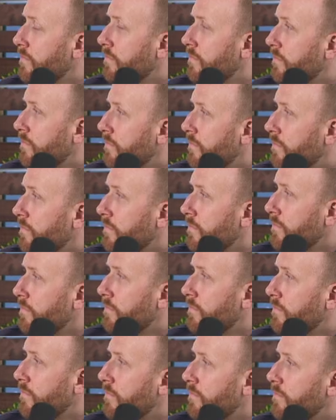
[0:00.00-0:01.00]

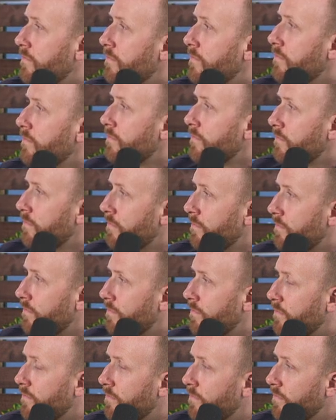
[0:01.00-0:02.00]

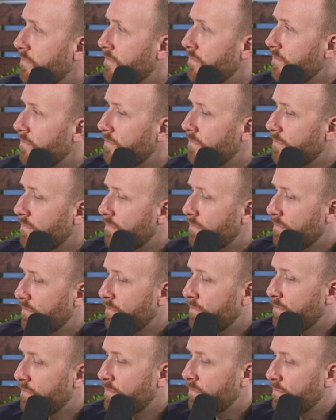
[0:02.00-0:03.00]

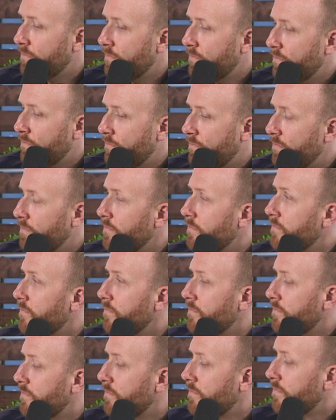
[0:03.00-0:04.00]

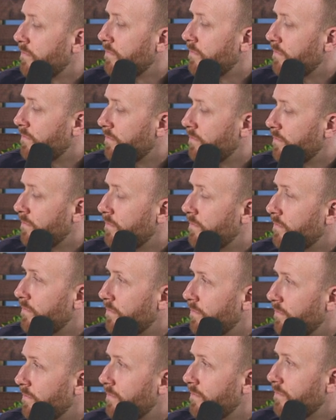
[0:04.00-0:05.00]

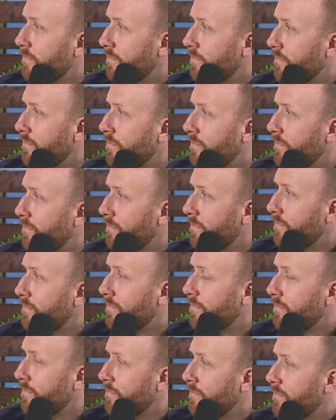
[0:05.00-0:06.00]

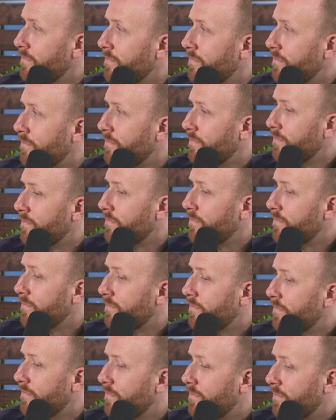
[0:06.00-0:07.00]

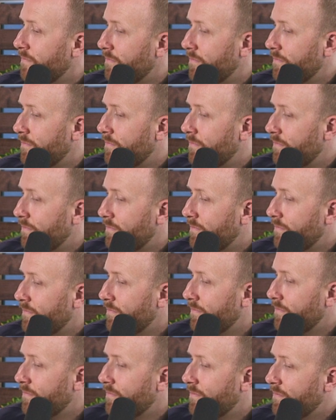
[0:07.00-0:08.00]
The person shown says nothing.